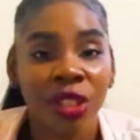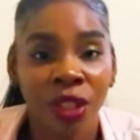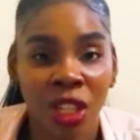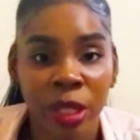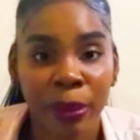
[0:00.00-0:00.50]
to
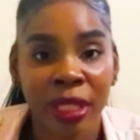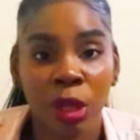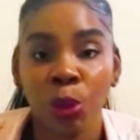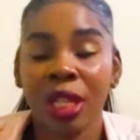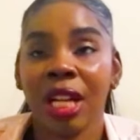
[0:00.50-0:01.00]
the
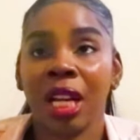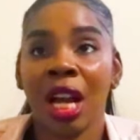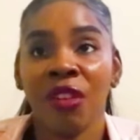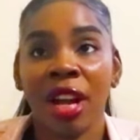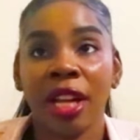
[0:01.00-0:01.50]
hospital with
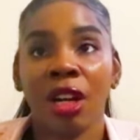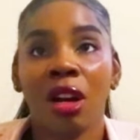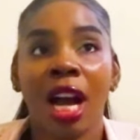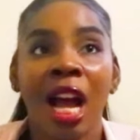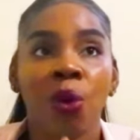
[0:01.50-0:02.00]

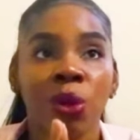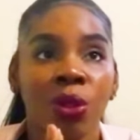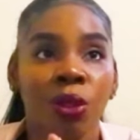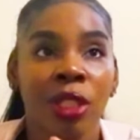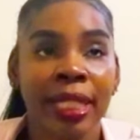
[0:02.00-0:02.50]
Araya, I was
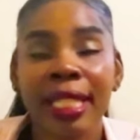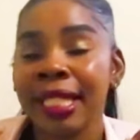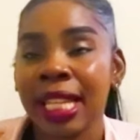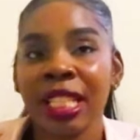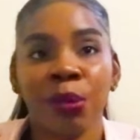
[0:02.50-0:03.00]
6
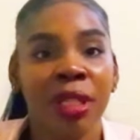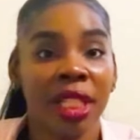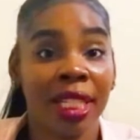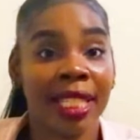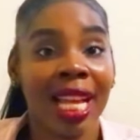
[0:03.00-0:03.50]

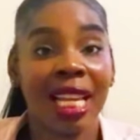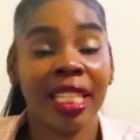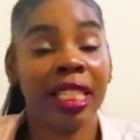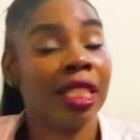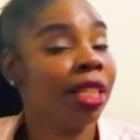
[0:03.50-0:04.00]
centimeters
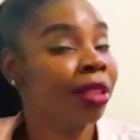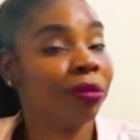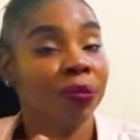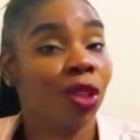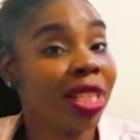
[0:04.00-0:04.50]
dilated.
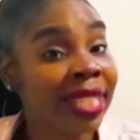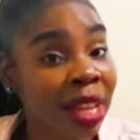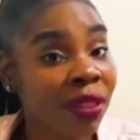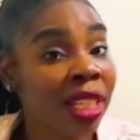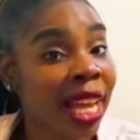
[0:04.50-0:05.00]
Not
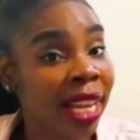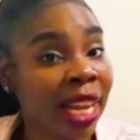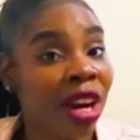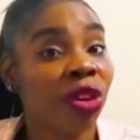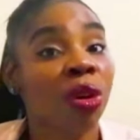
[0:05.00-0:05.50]
7 like
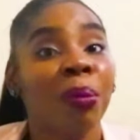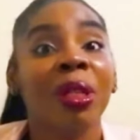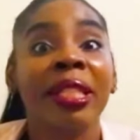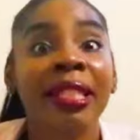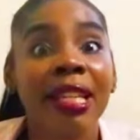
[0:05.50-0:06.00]
Carol,
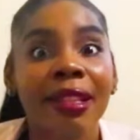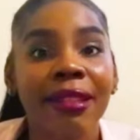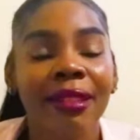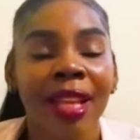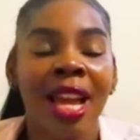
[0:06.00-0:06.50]
but
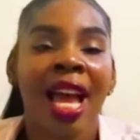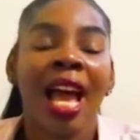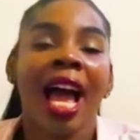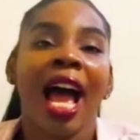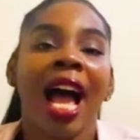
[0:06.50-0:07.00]
6.
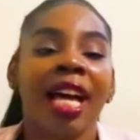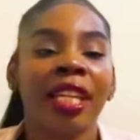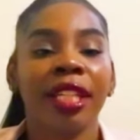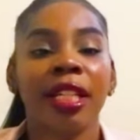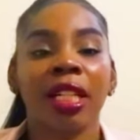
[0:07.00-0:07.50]

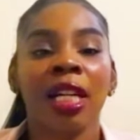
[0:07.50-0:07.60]
And